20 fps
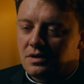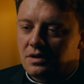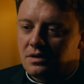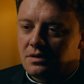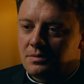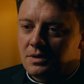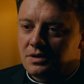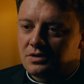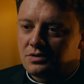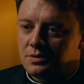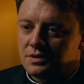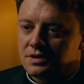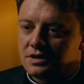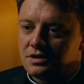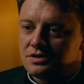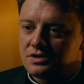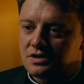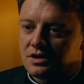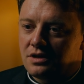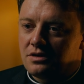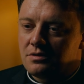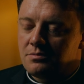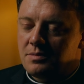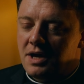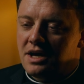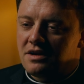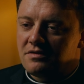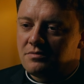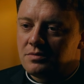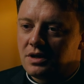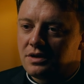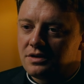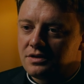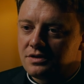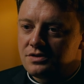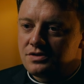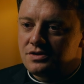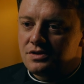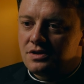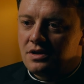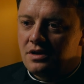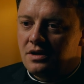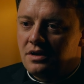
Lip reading: about 20 years ago, The Band of Brothers.